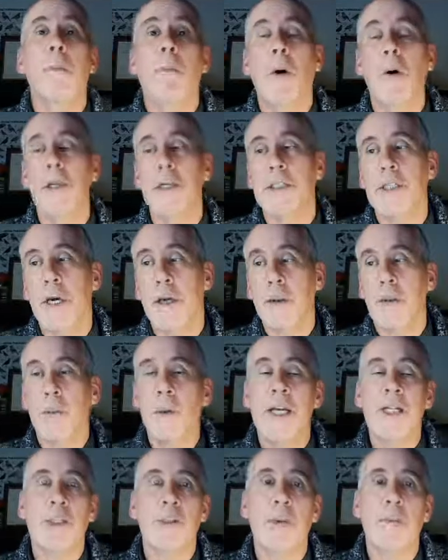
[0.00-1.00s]
polytunnel
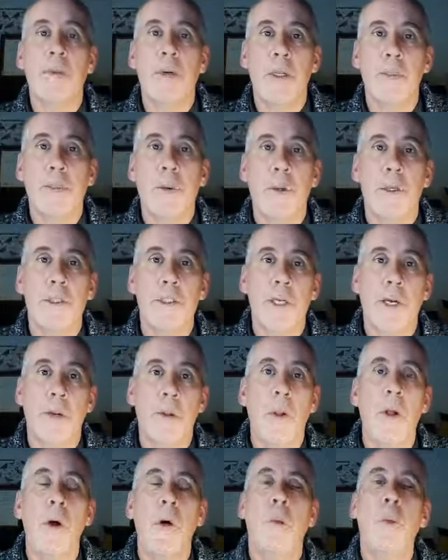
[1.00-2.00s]
where should we put the
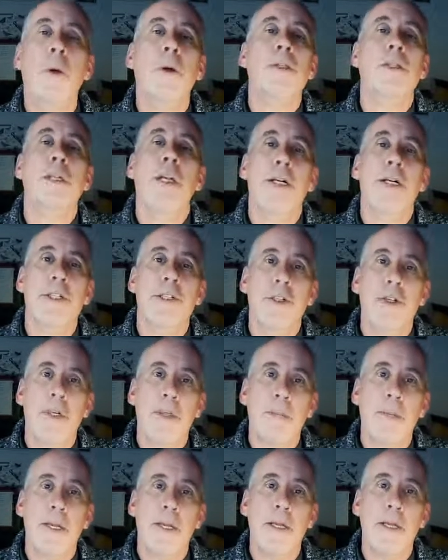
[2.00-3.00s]
polytunnel what size
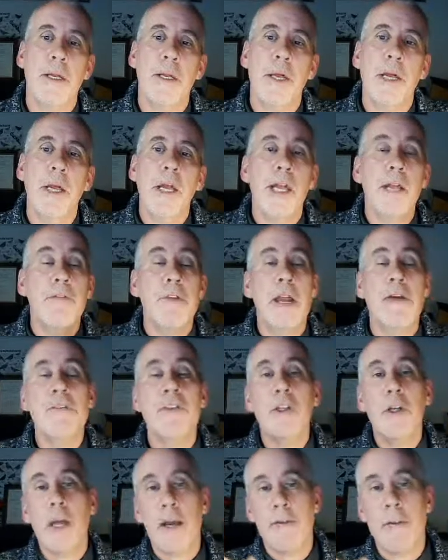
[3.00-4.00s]
should it be if you ever
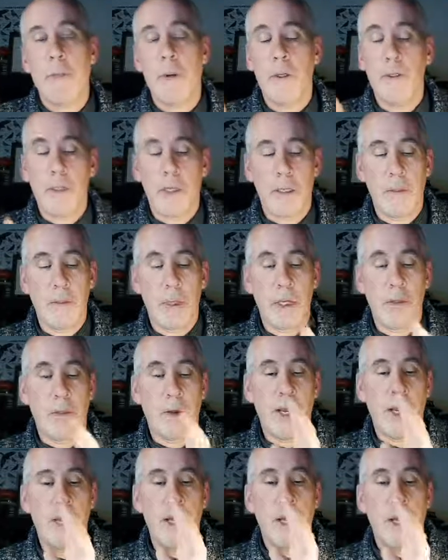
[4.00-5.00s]
do have a polytunnel by the
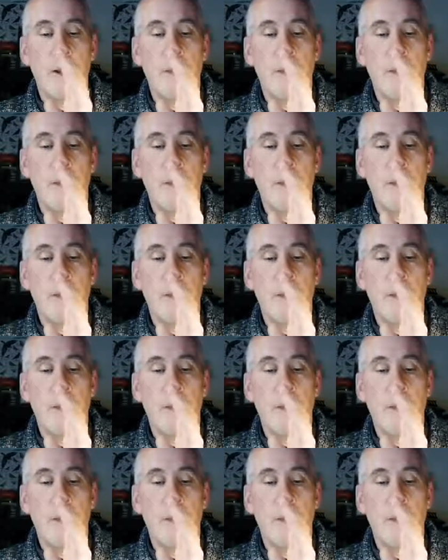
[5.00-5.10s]
way